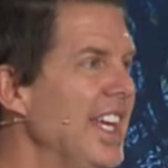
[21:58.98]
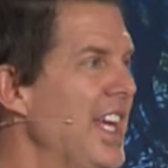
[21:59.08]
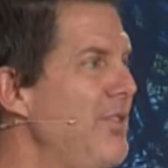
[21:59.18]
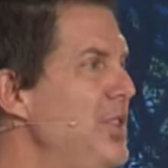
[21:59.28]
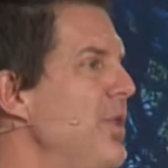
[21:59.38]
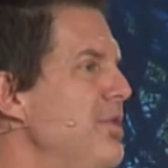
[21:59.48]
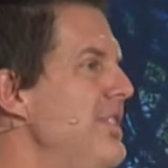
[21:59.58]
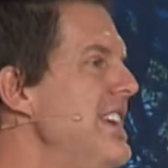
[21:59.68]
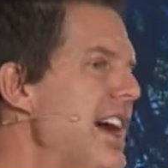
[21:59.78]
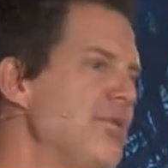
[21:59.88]
If you have
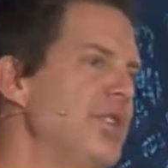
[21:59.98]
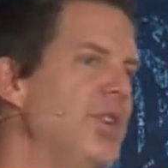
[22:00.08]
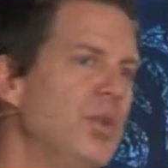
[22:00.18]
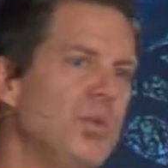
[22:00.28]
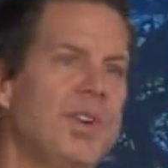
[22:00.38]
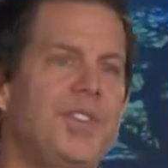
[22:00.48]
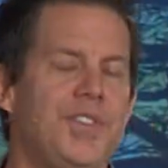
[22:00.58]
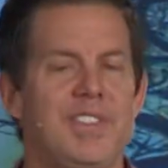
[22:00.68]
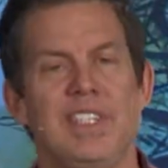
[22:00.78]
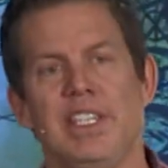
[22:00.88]
never
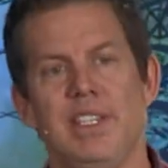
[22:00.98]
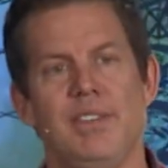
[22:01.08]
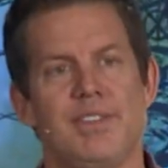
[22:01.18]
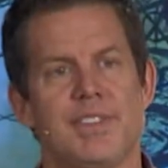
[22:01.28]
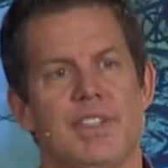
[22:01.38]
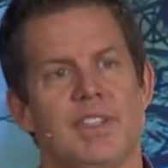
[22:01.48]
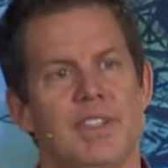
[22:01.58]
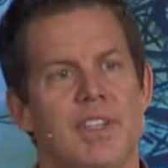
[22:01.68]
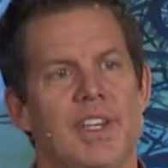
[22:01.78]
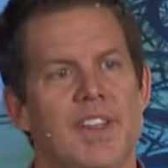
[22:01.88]
received
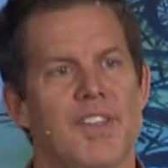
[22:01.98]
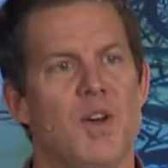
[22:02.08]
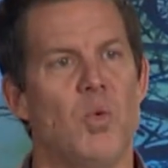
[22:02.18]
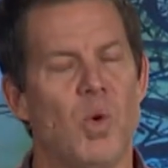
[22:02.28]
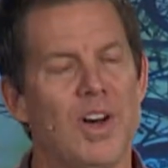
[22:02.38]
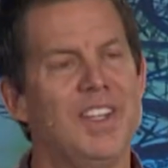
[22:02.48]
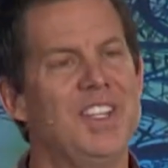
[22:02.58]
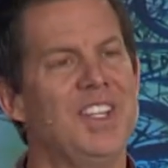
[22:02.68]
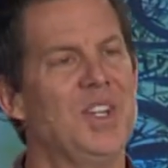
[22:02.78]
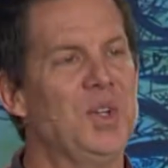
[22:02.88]
the
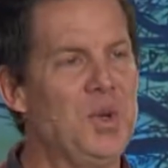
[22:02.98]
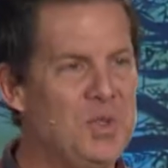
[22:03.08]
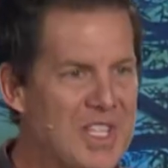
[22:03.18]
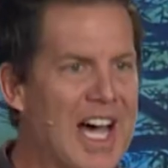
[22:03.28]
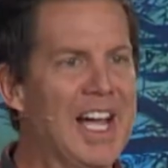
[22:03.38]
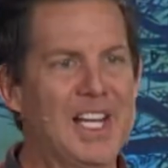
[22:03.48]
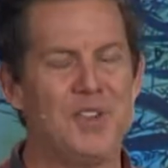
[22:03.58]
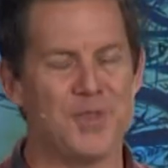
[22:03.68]
one who died